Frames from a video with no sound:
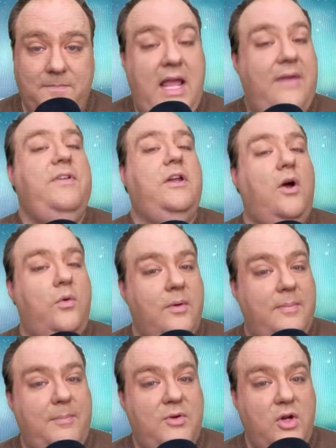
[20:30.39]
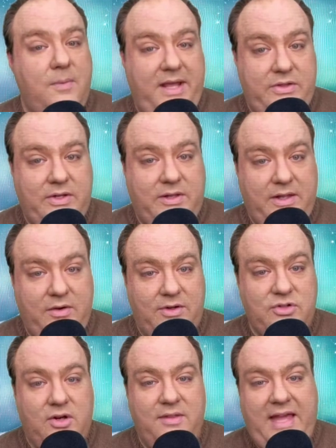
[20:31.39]
If you don't remember your basic
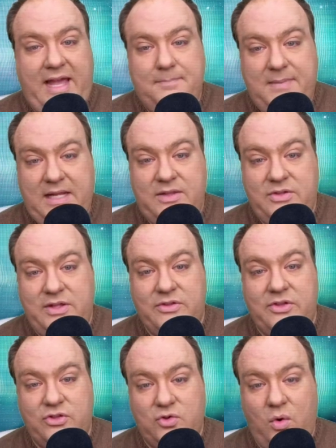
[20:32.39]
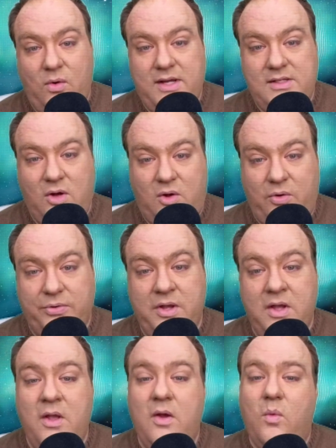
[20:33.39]
literature, that means it's a story told
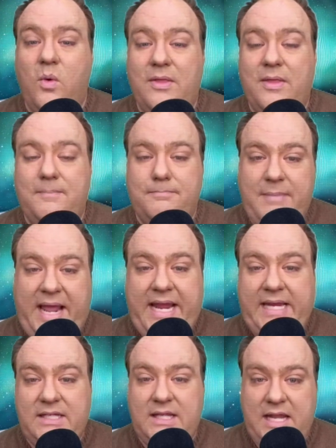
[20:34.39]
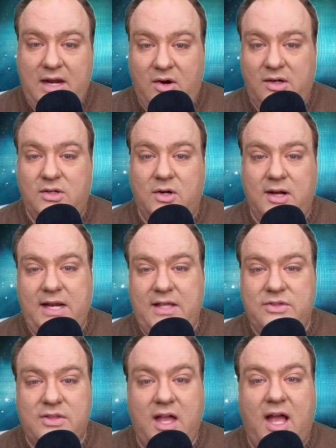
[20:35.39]
where the main character
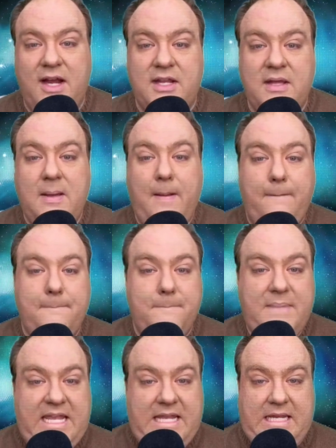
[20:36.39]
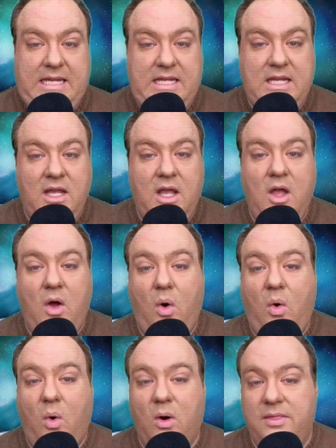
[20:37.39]
is not me
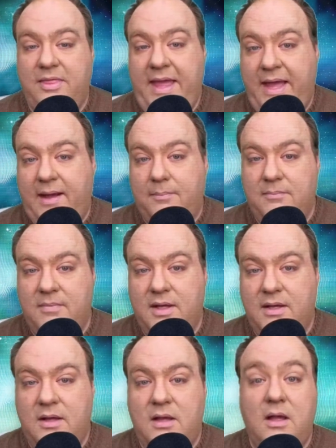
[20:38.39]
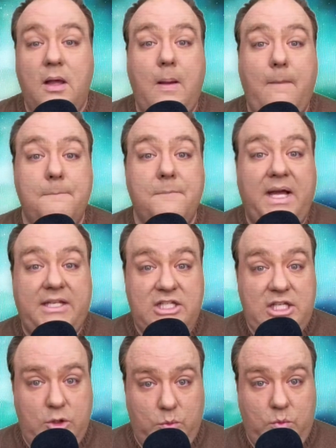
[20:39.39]
or them, but
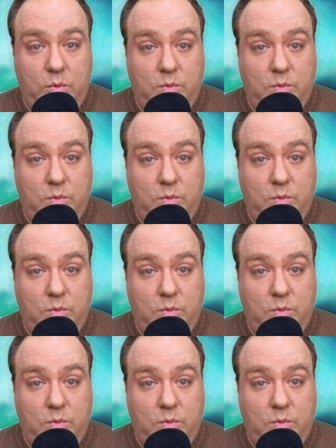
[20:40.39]
you.